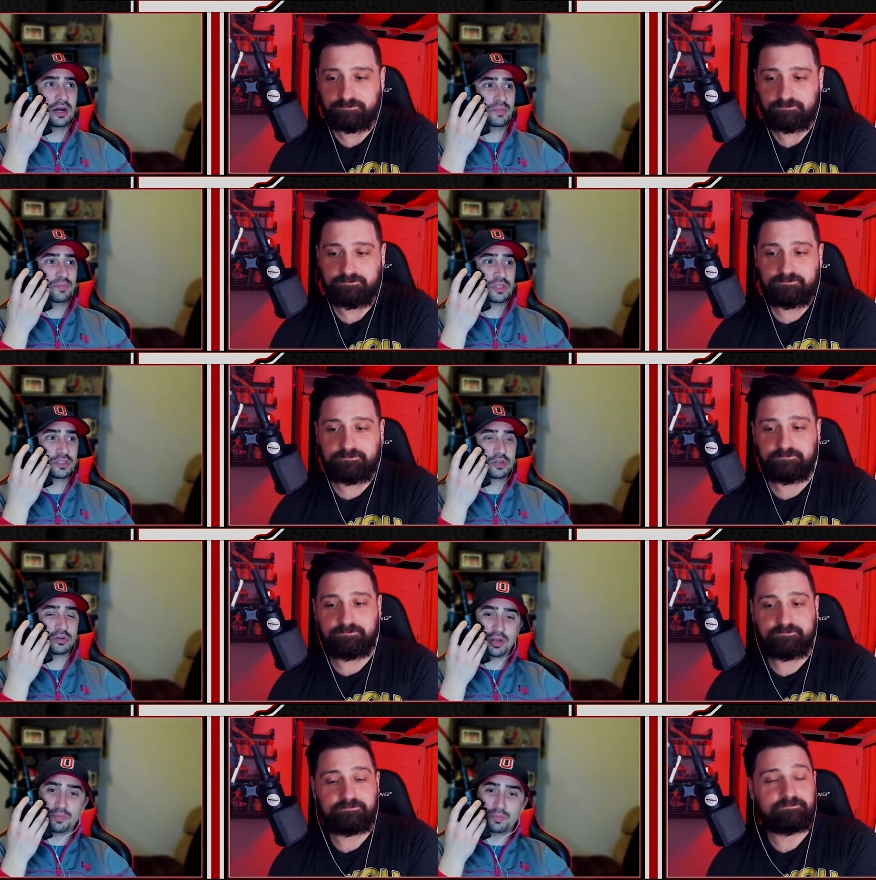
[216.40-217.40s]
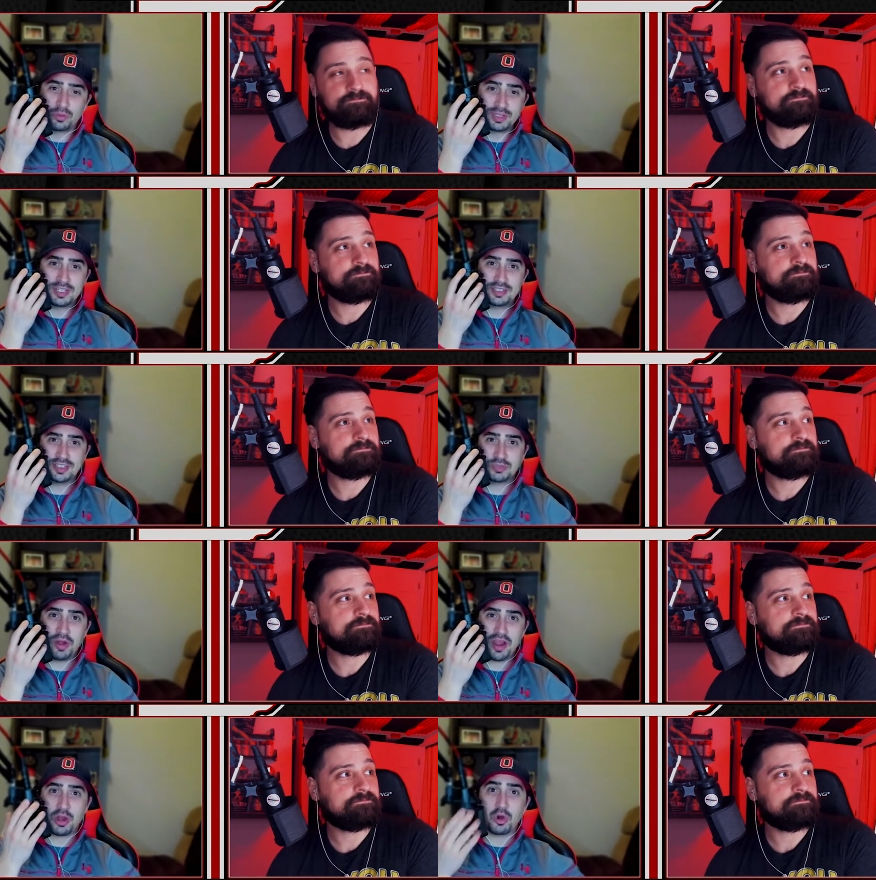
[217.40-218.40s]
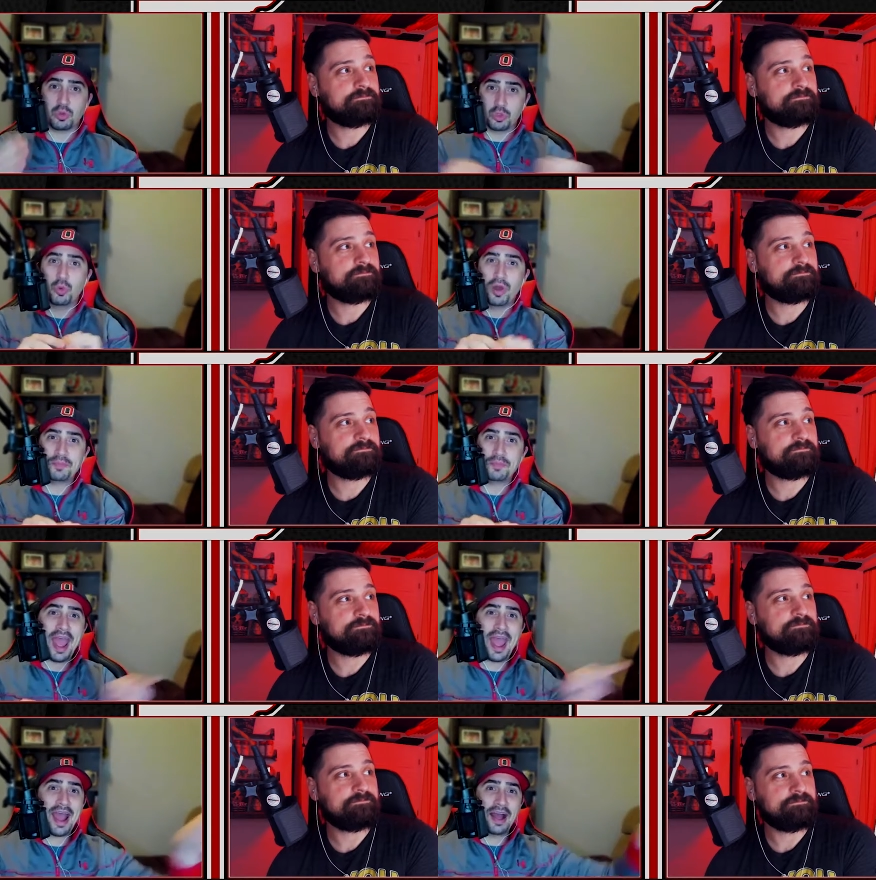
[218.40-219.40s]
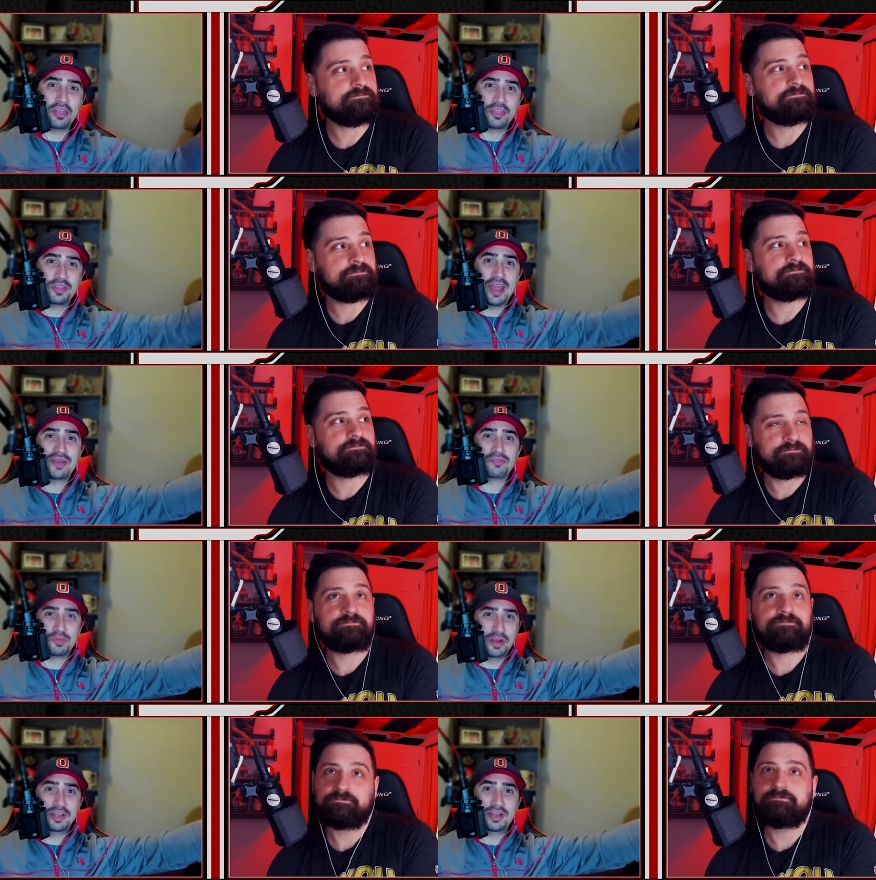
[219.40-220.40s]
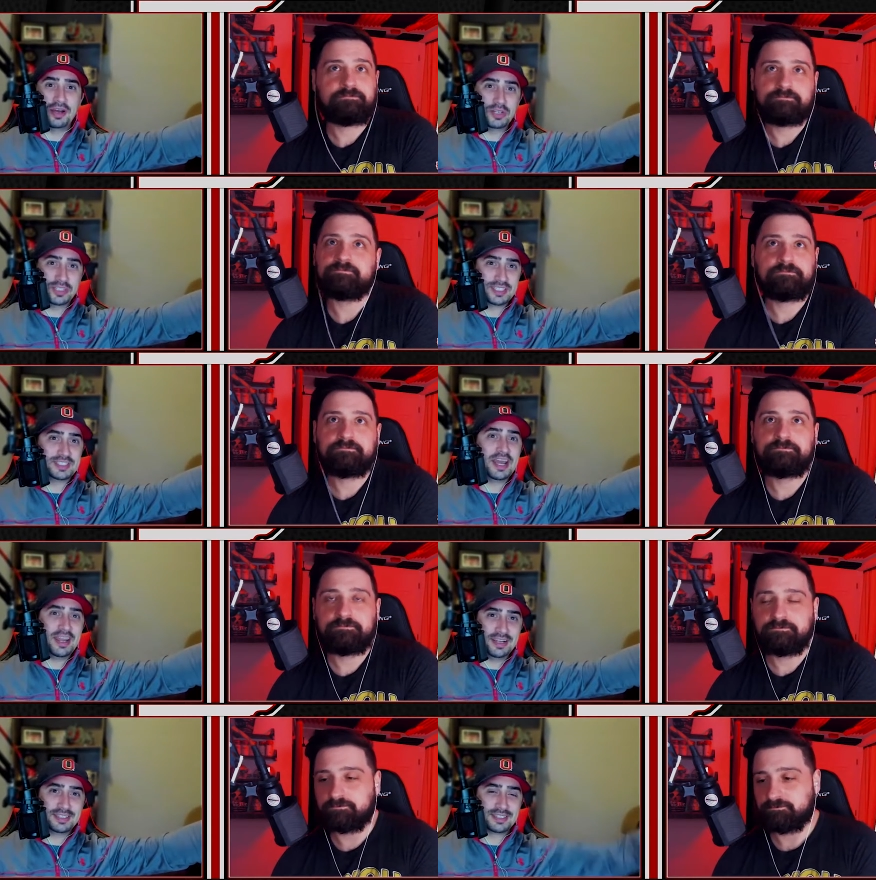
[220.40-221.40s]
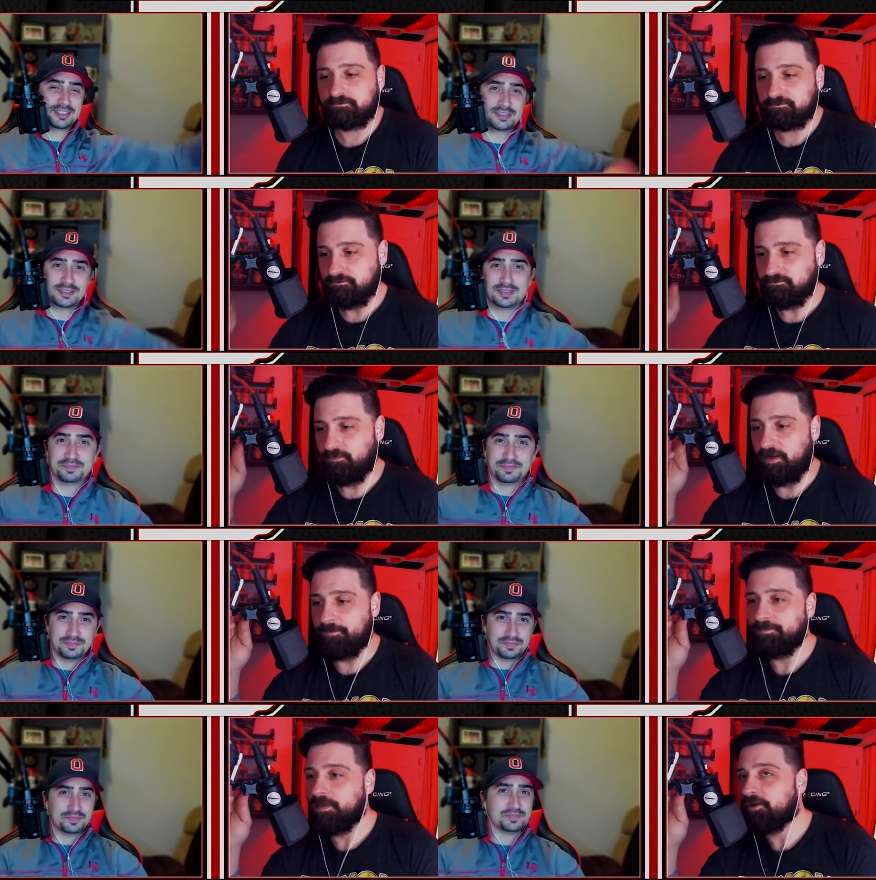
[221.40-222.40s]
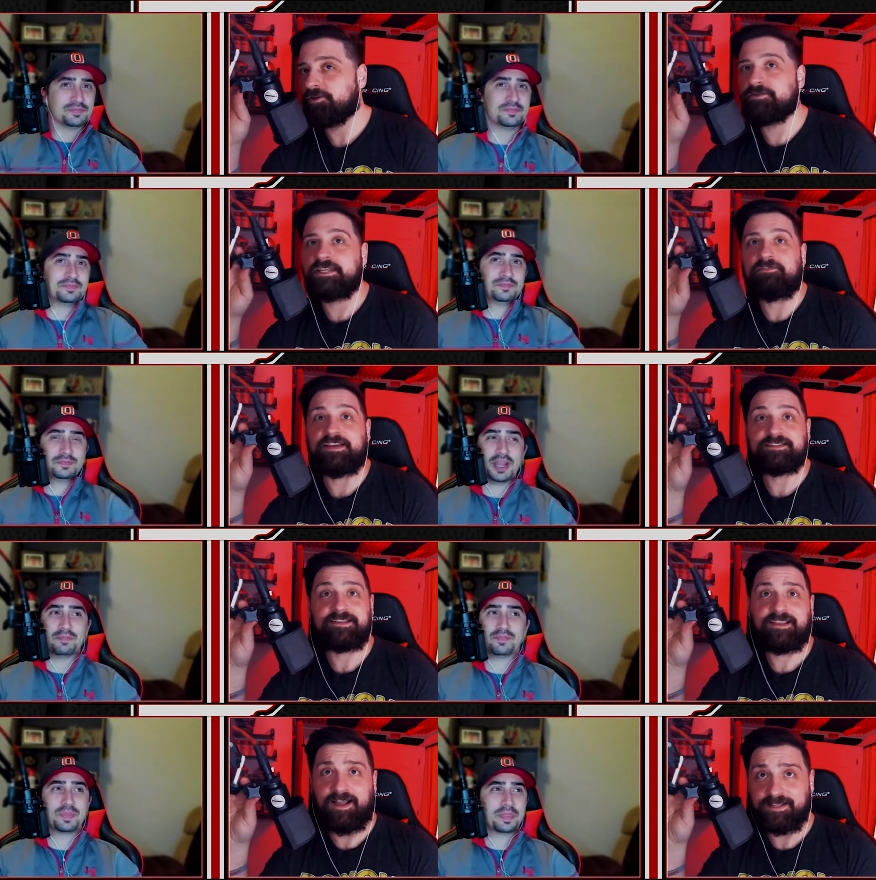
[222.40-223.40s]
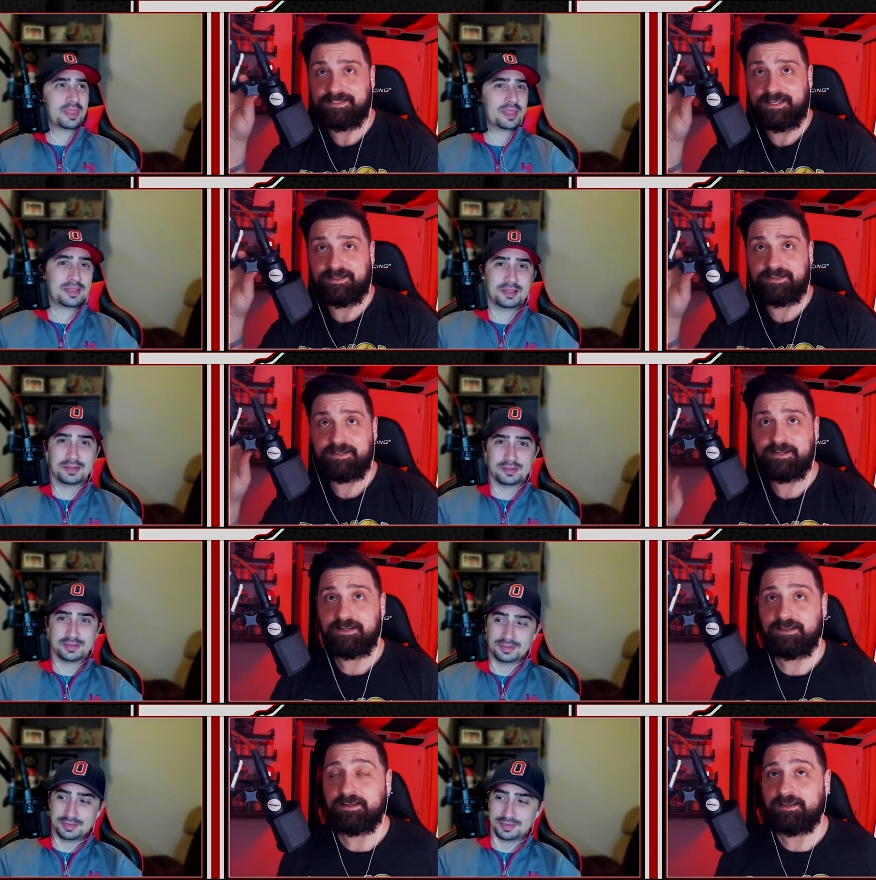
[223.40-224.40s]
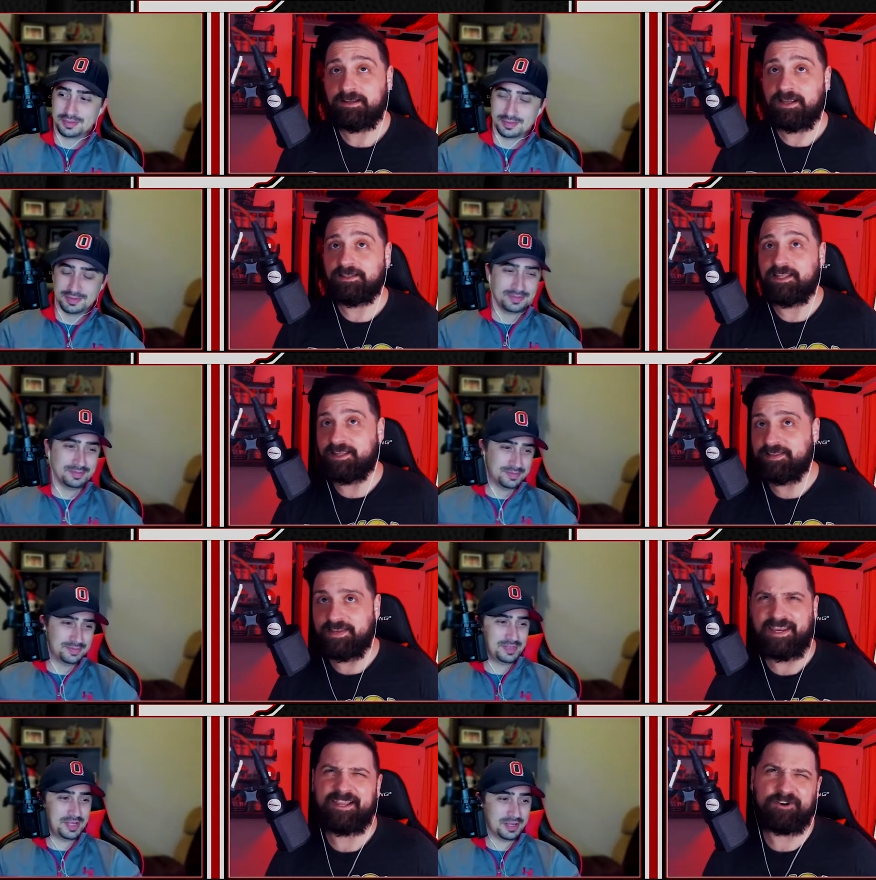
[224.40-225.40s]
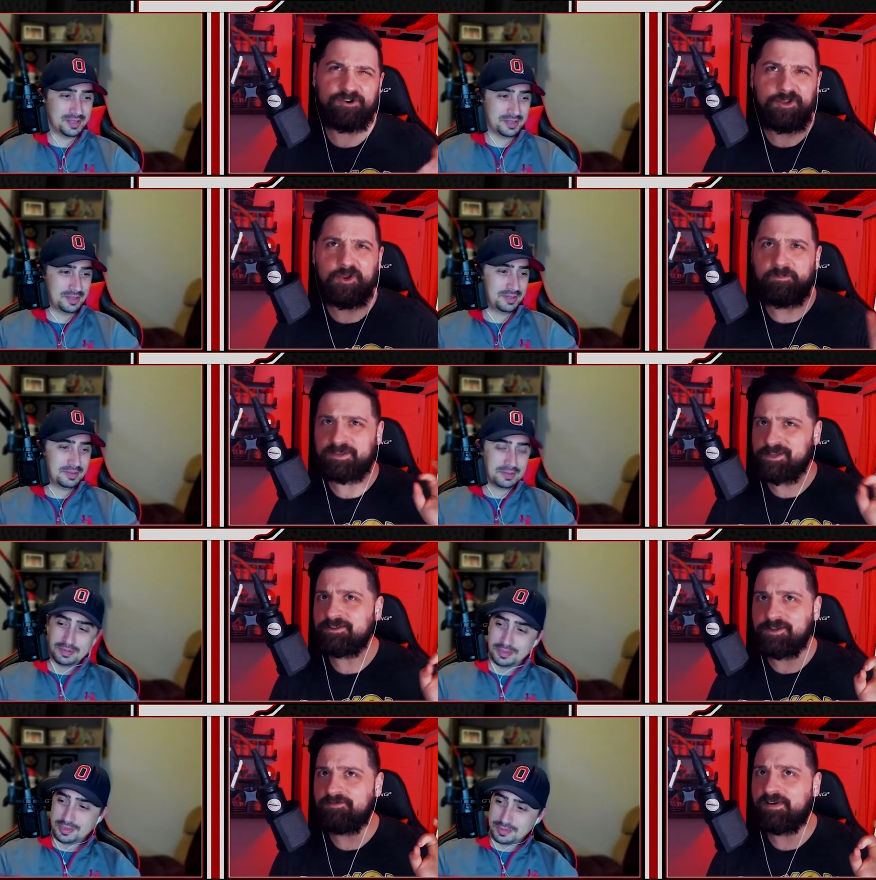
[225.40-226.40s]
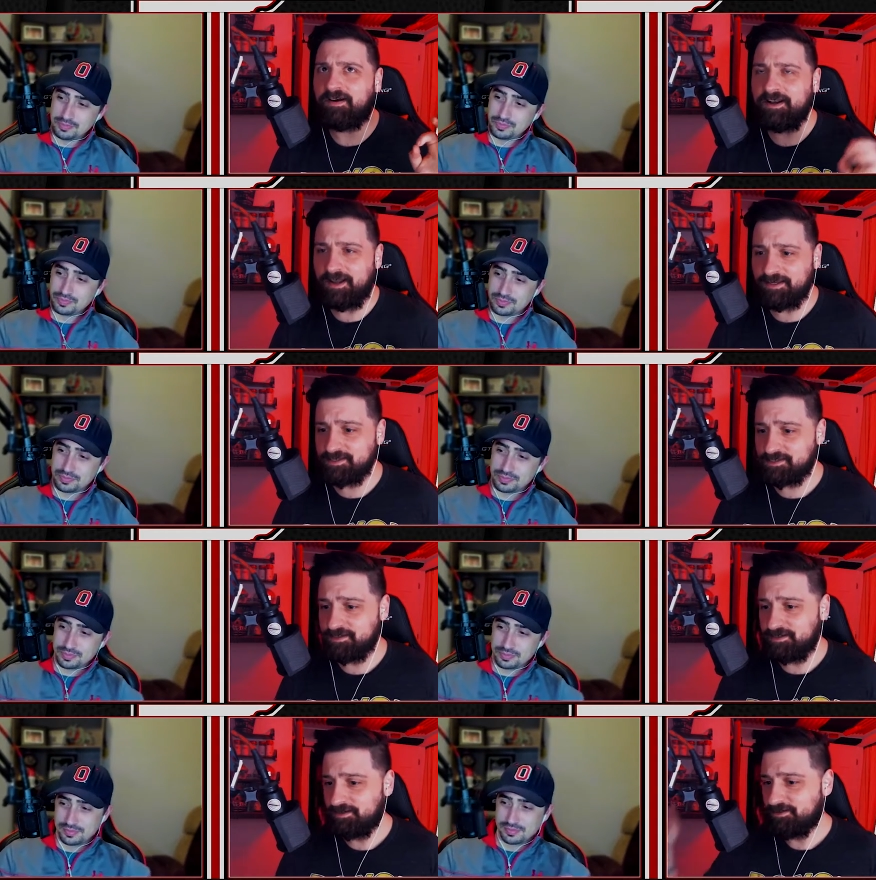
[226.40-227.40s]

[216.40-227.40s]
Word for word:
Speaker 1: um, to Durham. What's the easiest way? Oh, the one path that everybody else takes.
Speaker 2: Yeah, two seventy is a godsend, and the in the inner loop is also very nice.